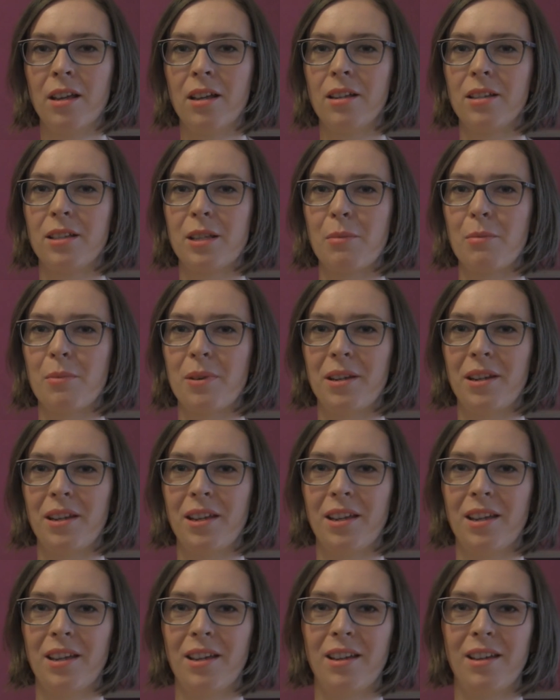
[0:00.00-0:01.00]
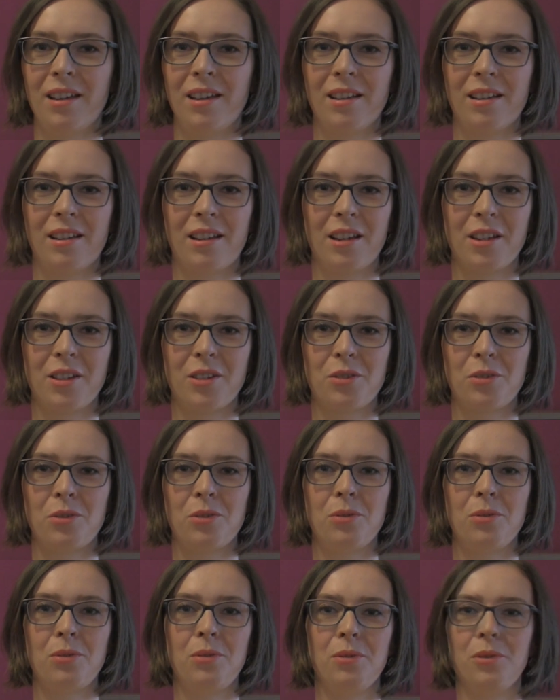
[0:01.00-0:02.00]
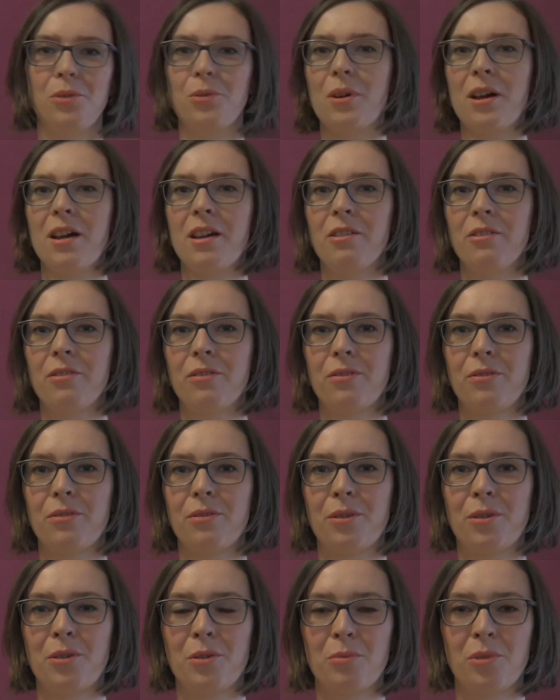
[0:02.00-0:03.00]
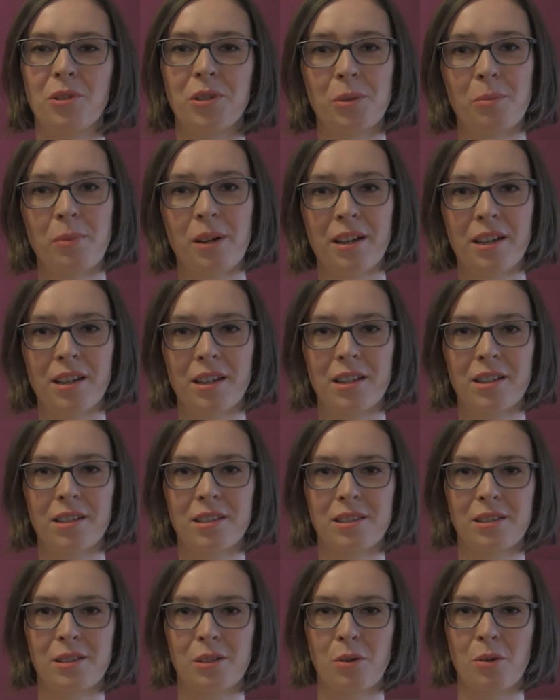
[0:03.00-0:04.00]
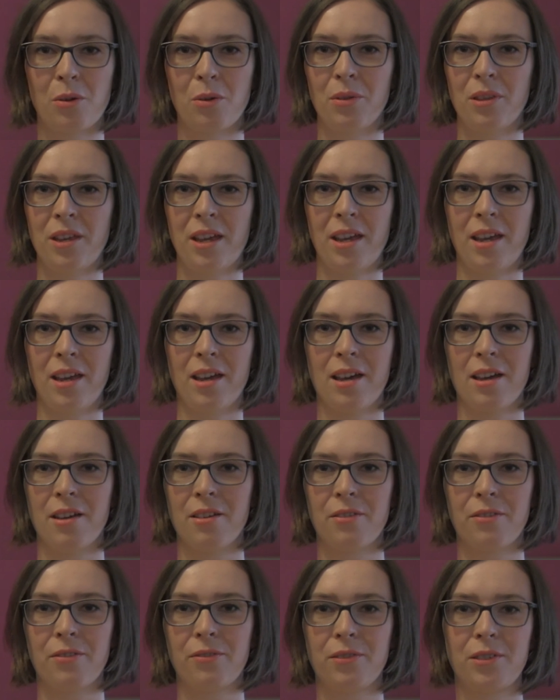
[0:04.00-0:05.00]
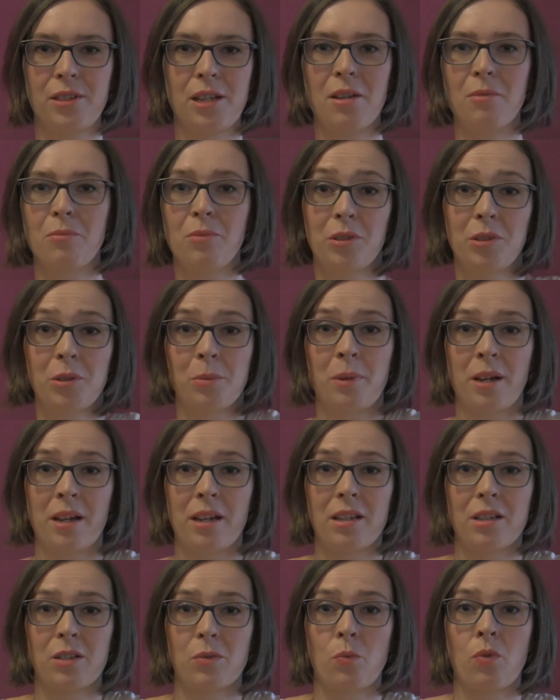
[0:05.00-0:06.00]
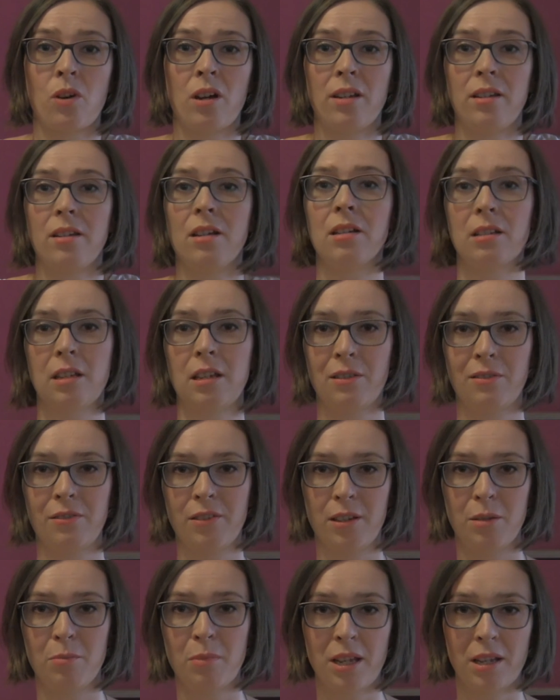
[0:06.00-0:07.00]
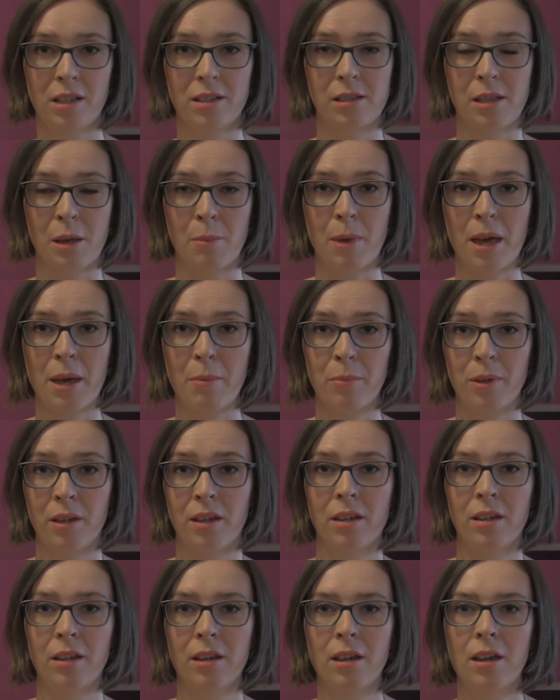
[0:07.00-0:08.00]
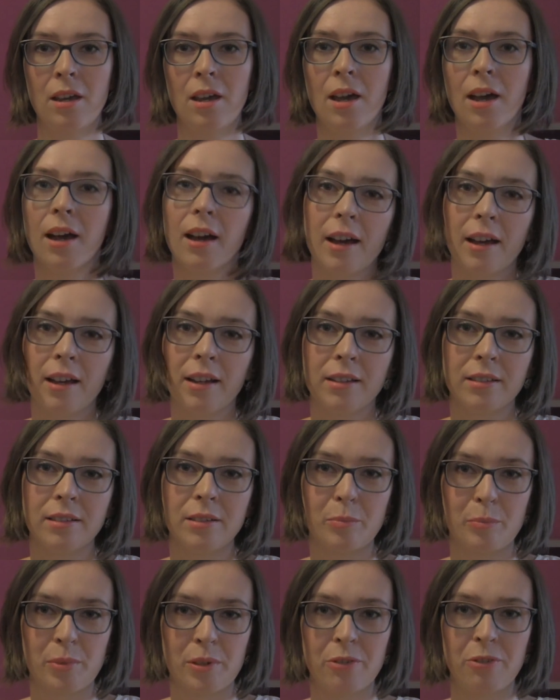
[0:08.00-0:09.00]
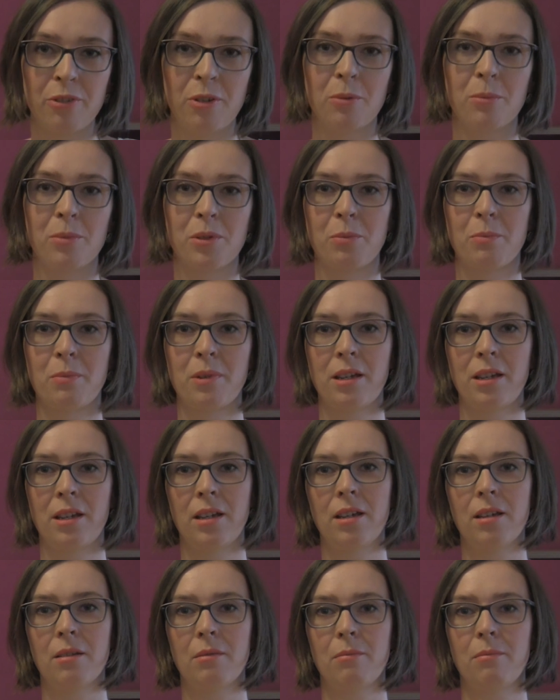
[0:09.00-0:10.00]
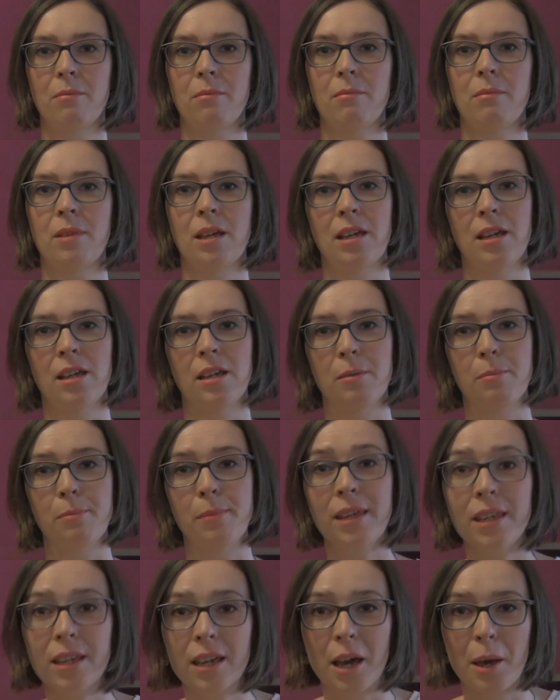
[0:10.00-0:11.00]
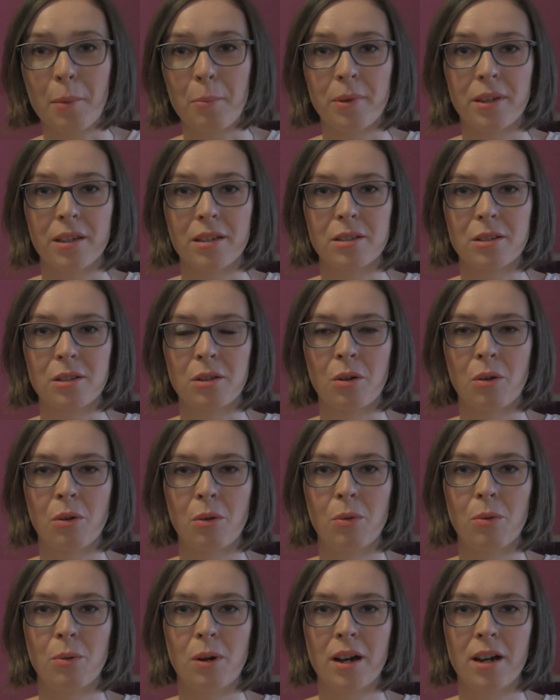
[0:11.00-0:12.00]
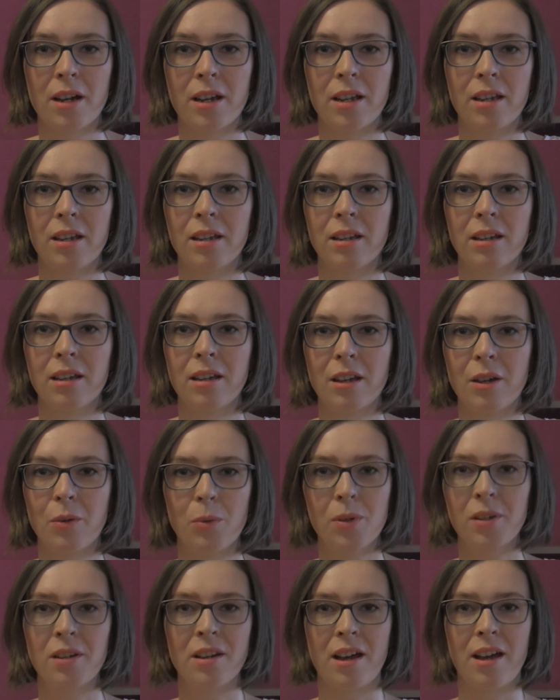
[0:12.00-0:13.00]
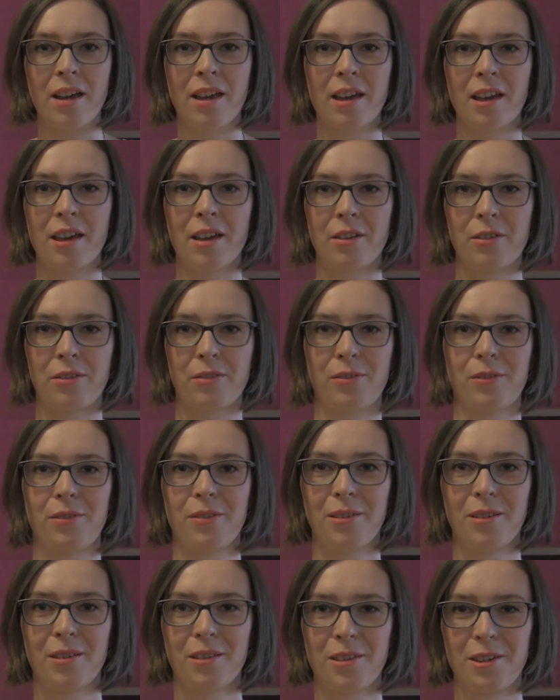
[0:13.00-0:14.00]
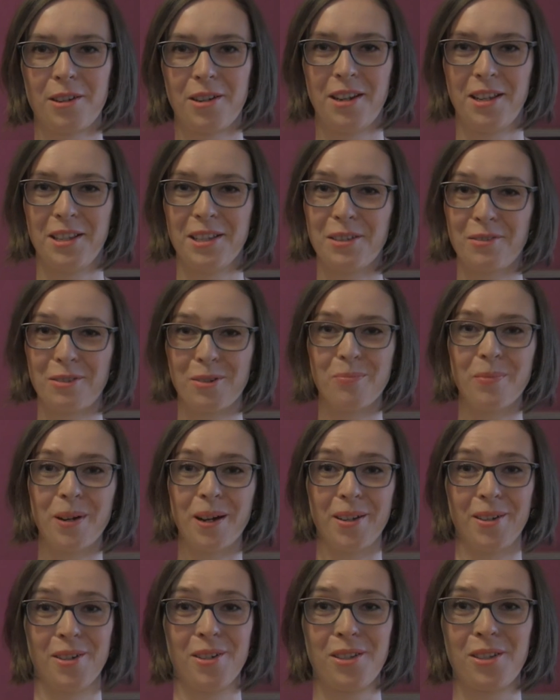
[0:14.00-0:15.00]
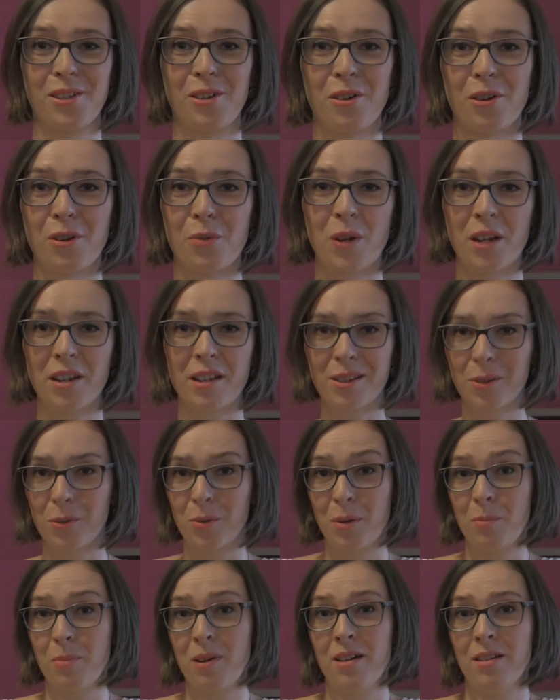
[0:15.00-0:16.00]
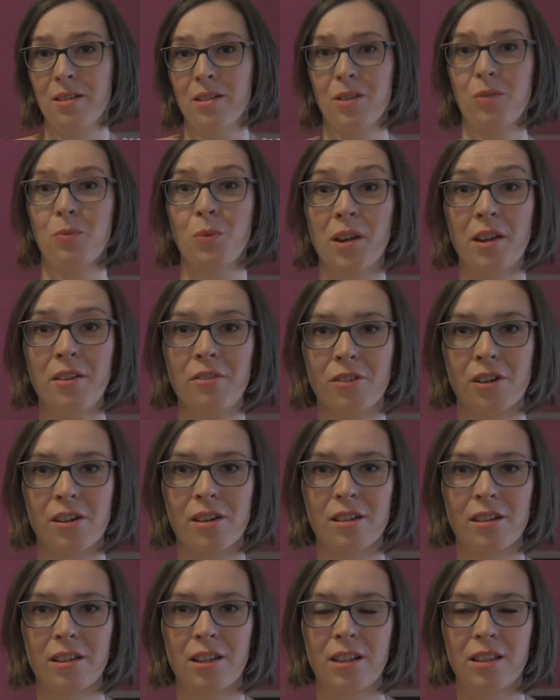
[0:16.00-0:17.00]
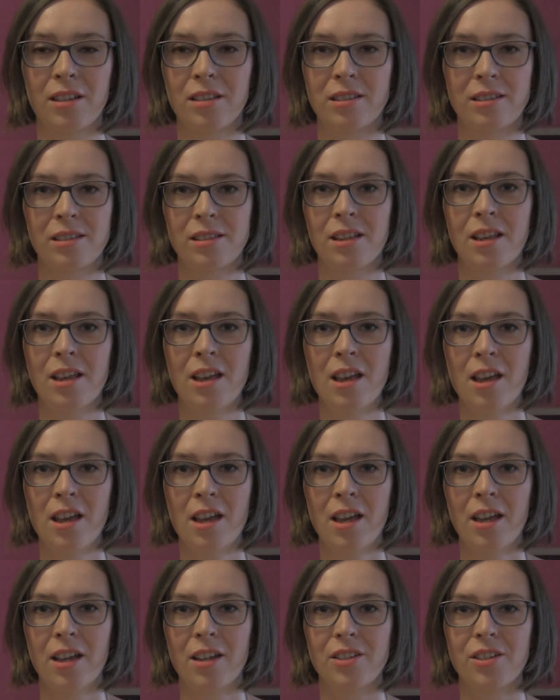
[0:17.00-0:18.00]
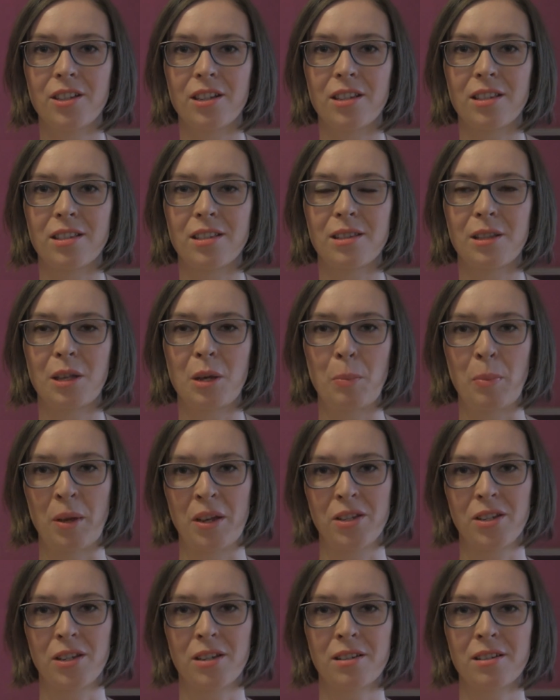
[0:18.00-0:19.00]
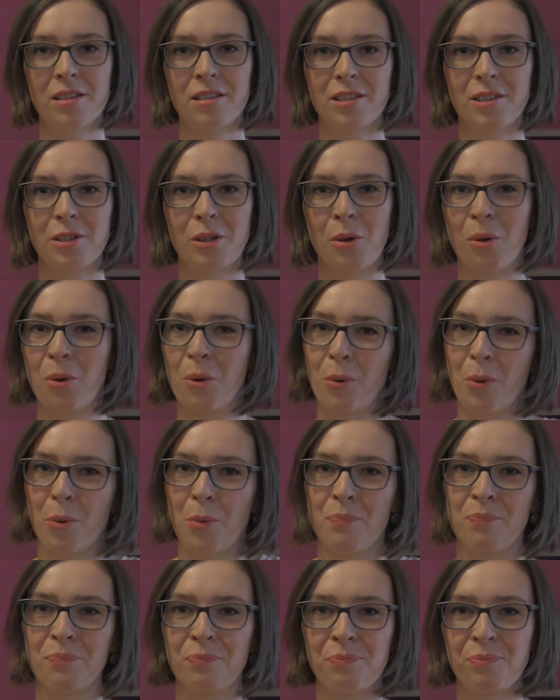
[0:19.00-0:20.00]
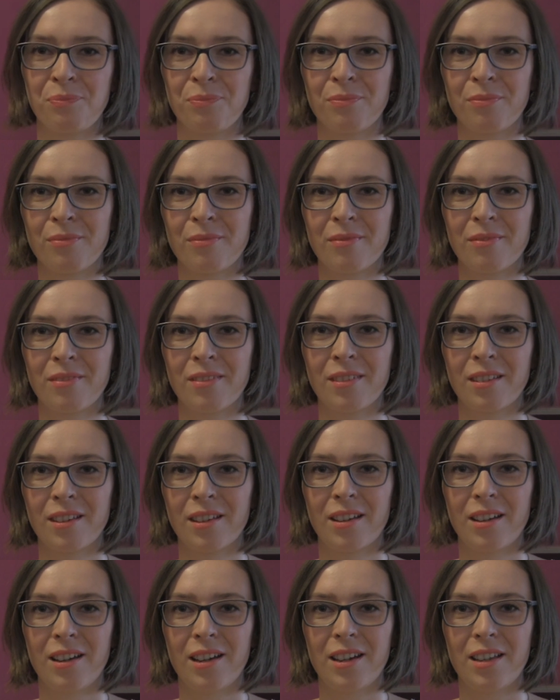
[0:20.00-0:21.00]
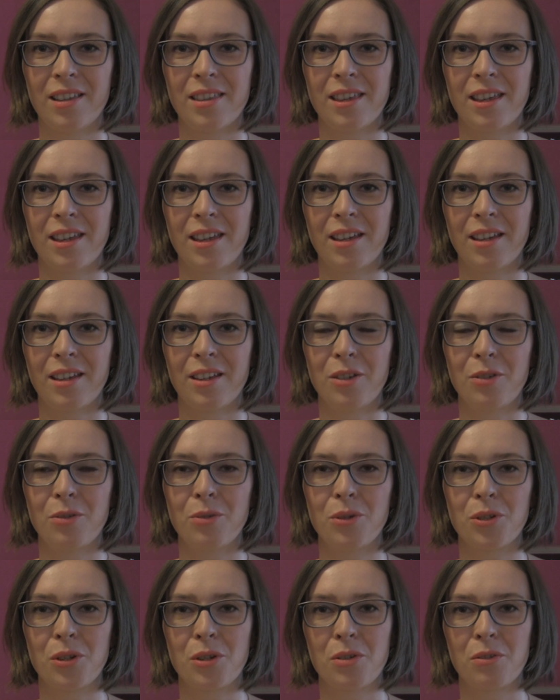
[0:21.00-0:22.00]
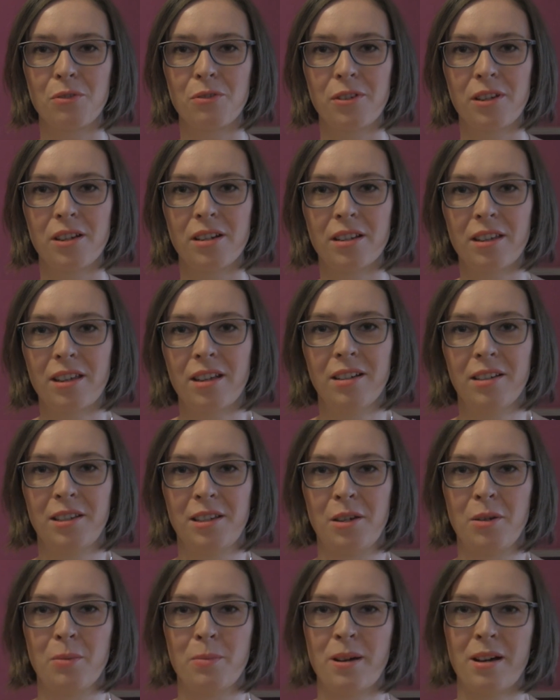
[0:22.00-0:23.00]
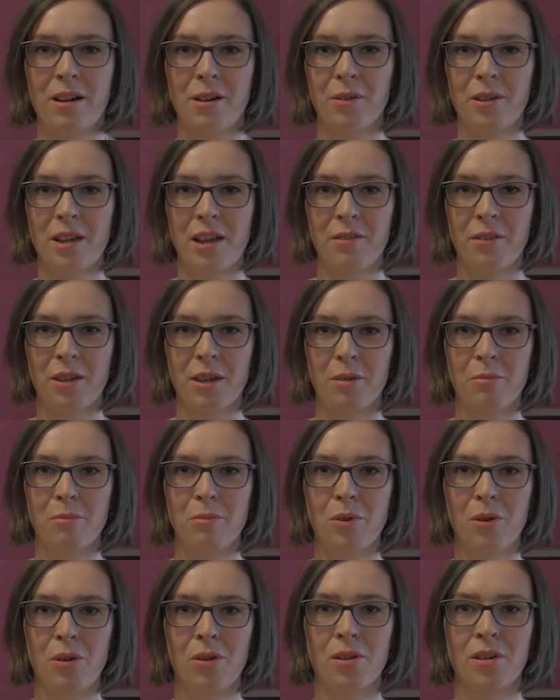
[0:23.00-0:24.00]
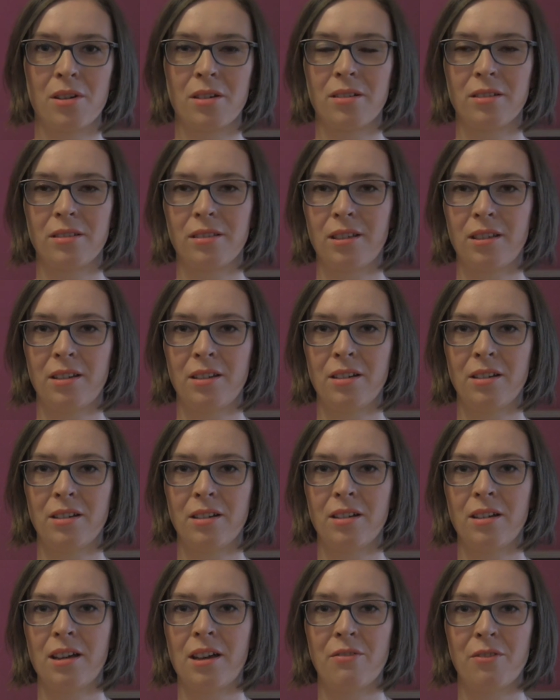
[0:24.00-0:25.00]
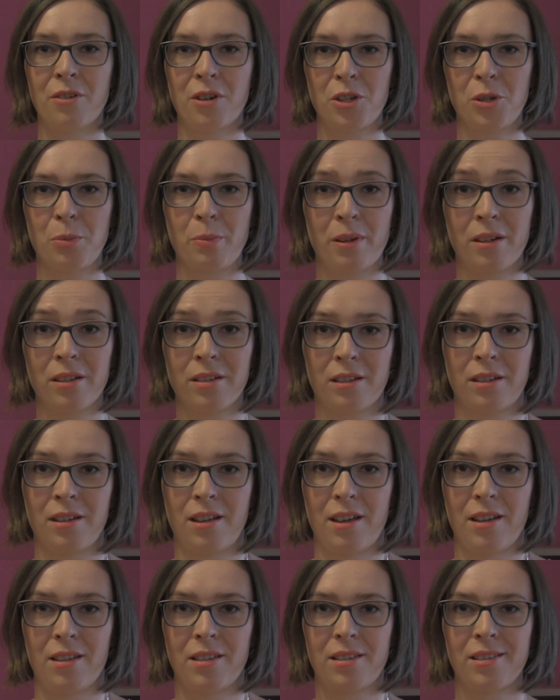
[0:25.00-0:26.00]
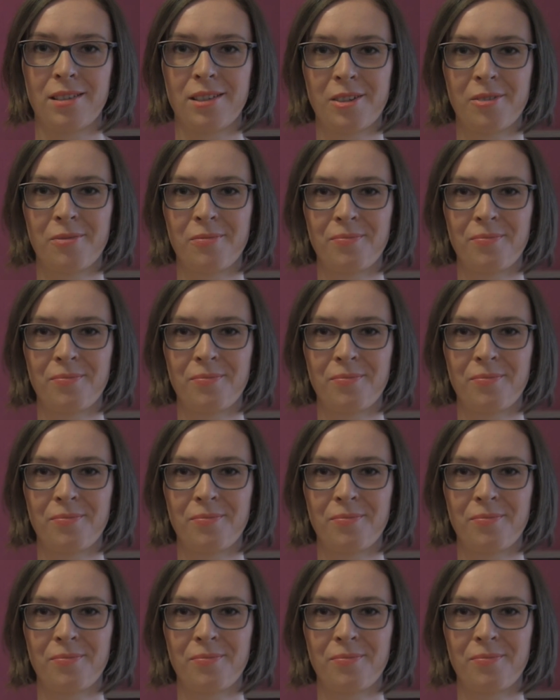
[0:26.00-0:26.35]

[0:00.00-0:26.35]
Somebody likes to drive on motorbikes, so they have 10 motorbikes. Why not if it makes them happy? And perfumes make make me happy, so why wouldn't I have 37 bottles or 100 bottles, whatever? It's just a passion. So I think you shouldn't feel guilty about having more than an average person has.